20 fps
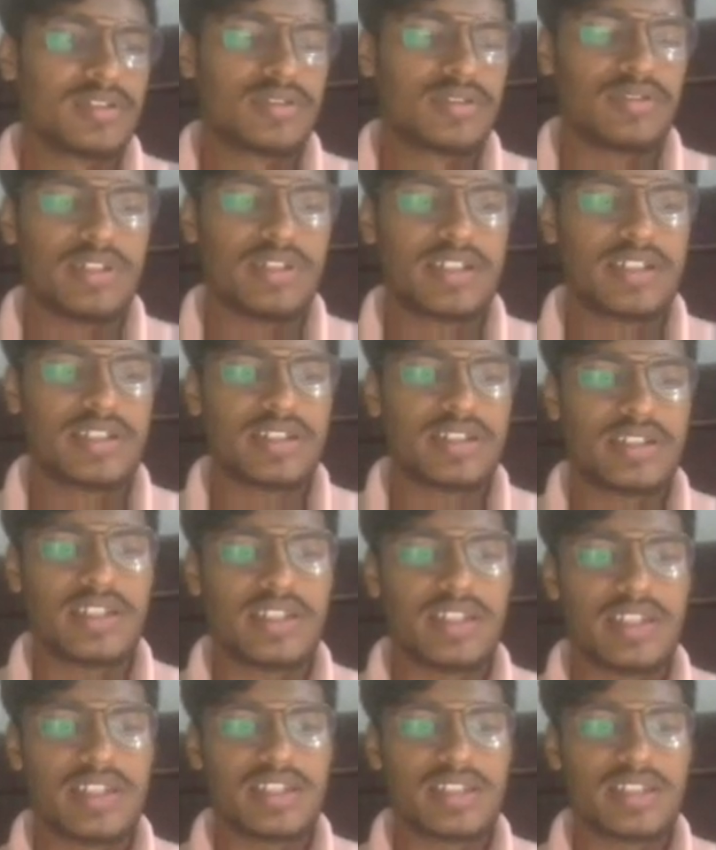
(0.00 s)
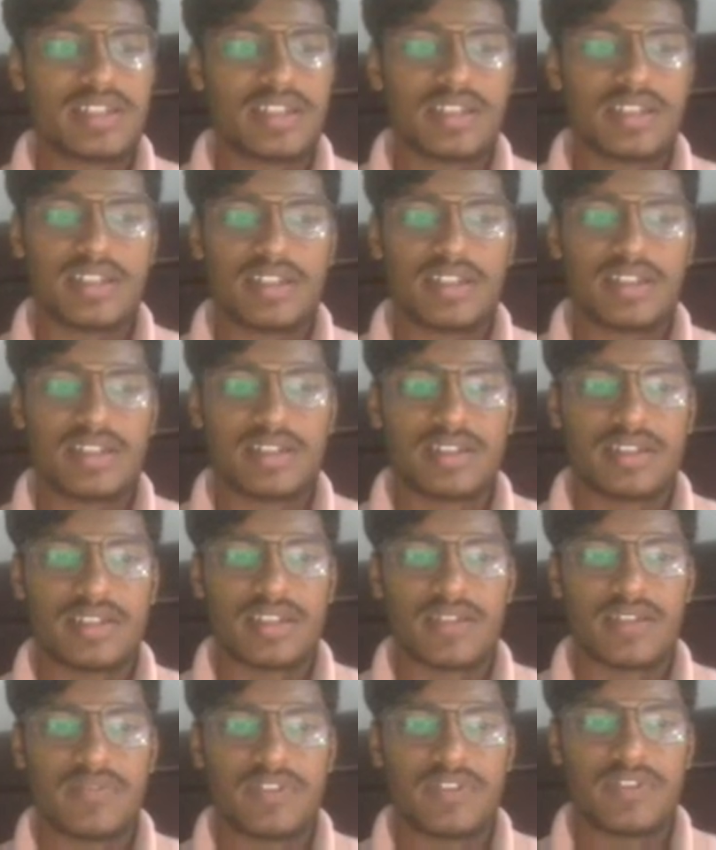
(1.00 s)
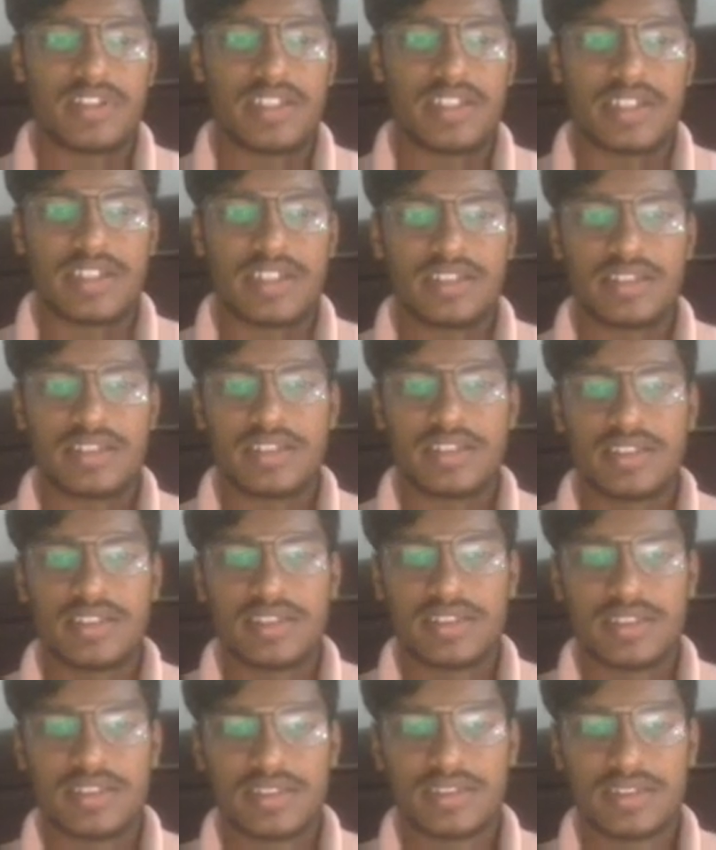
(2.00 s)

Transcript: So let erase everything else,